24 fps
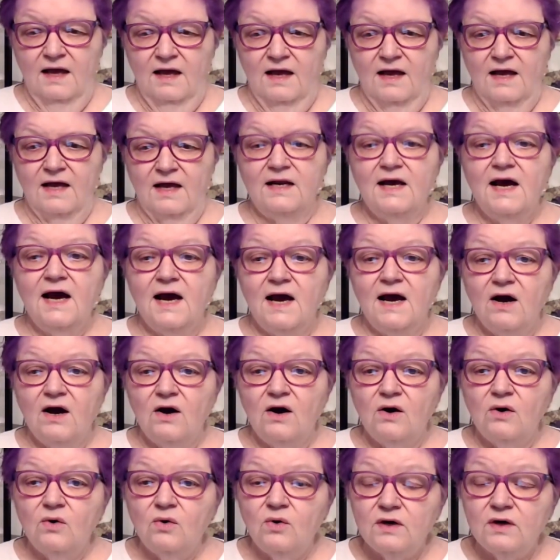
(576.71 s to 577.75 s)
and
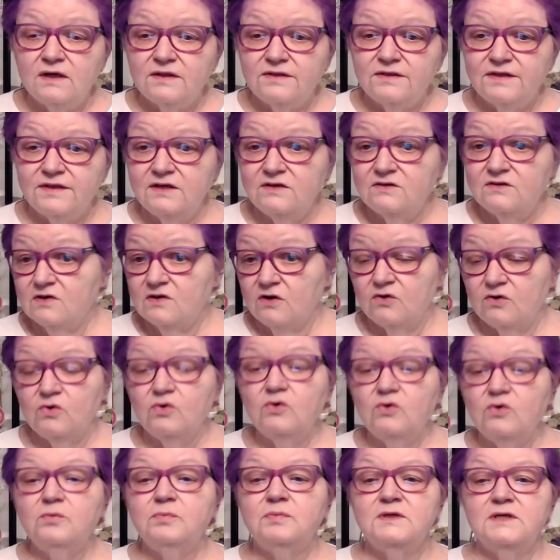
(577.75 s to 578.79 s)
how things are
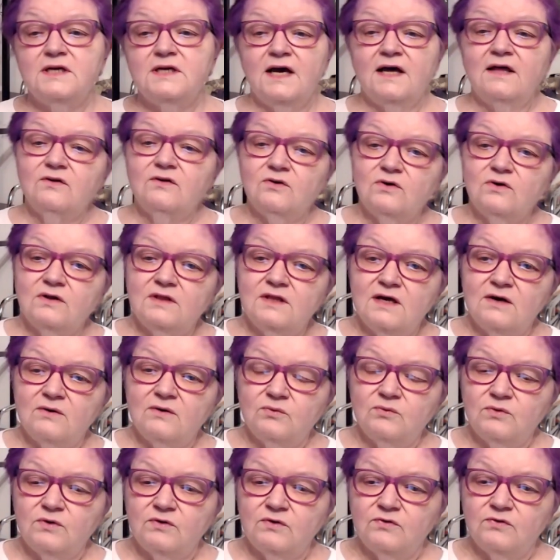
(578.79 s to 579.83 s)
grouped together and that
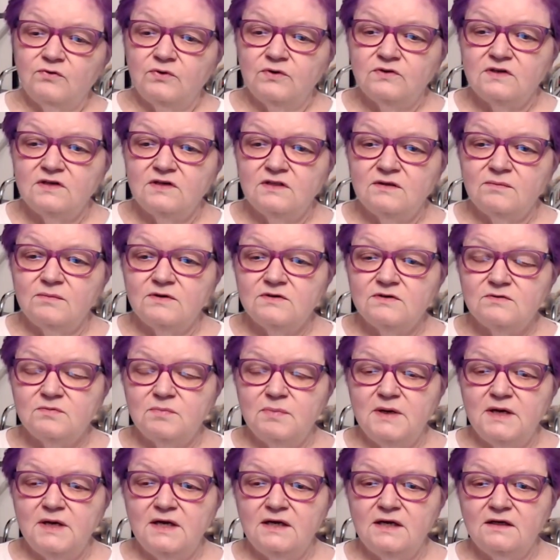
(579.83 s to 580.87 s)
if we see them as
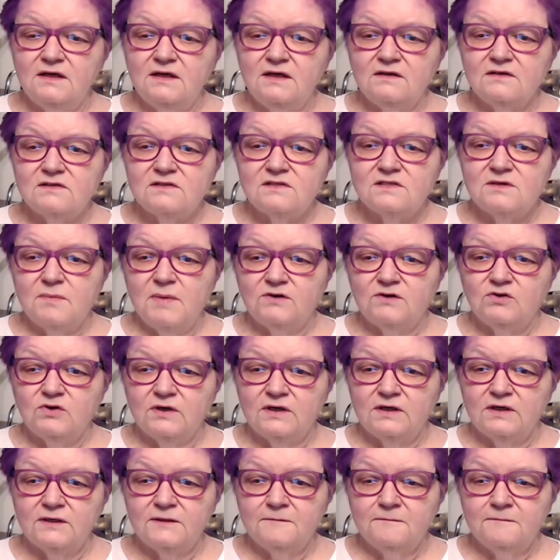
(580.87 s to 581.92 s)
being
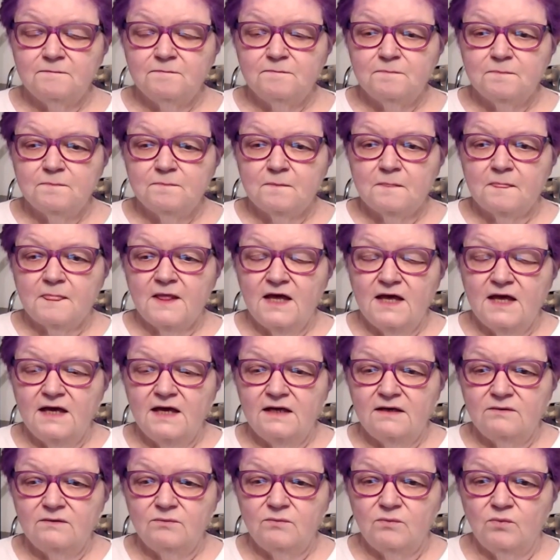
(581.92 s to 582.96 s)
symmetric
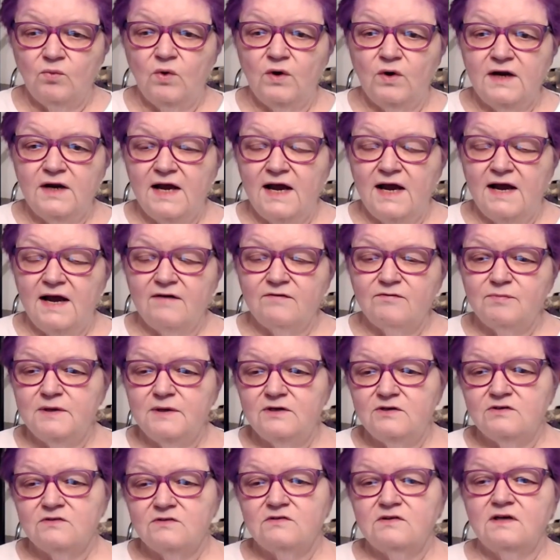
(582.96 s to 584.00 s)
and one half being
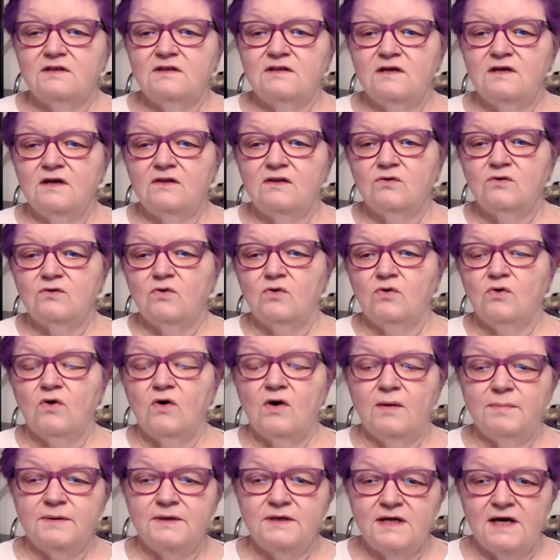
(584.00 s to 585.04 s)
just like the other or
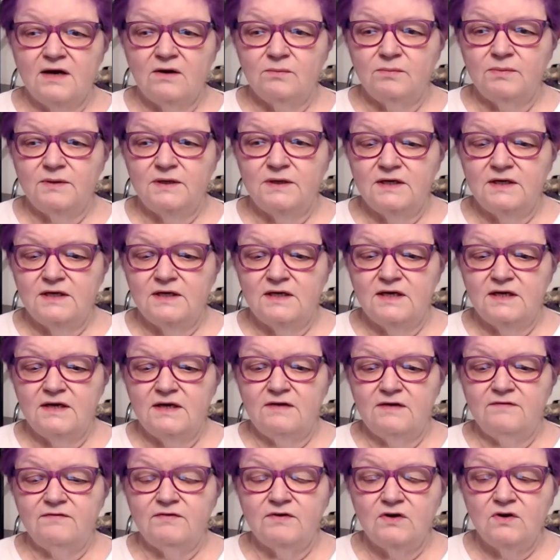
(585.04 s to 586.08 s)
up and down being even
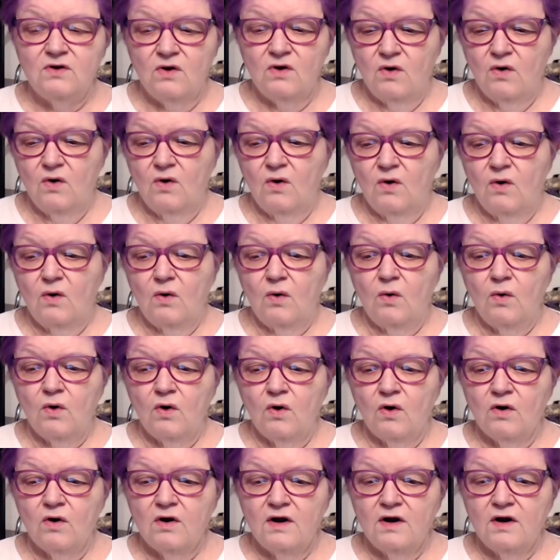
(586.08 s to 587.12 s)
or
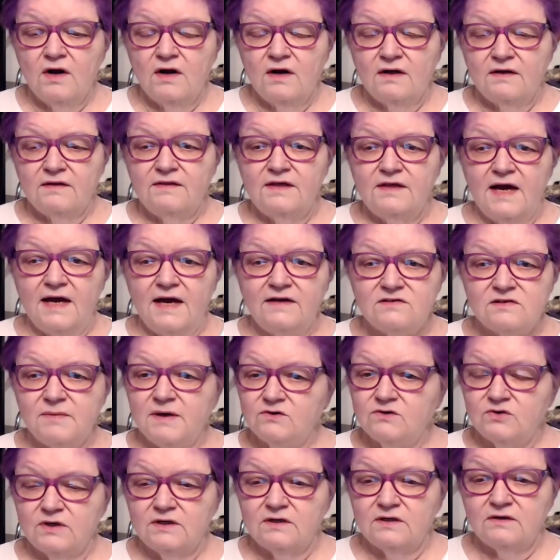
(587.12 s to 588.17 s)
the
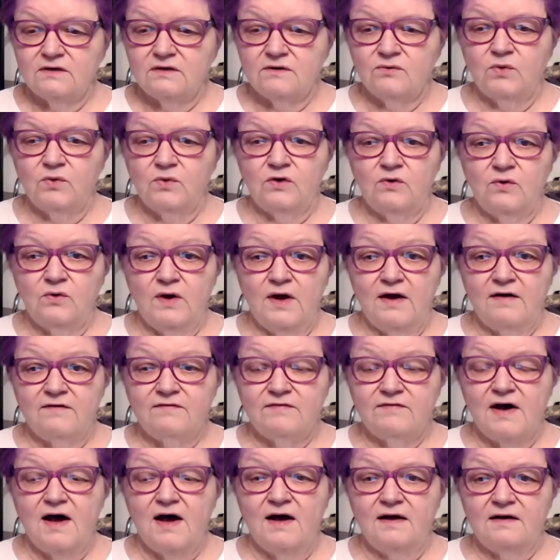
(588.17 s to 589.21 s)
asymmetric where you have
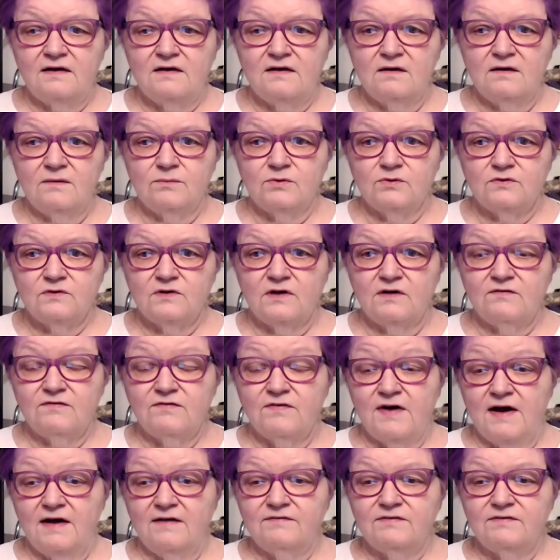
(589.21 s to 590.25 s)
odd numbers like
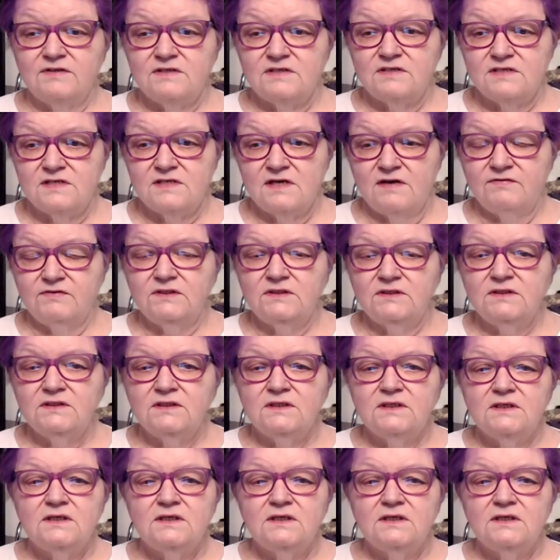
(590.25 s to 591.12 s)
five and seven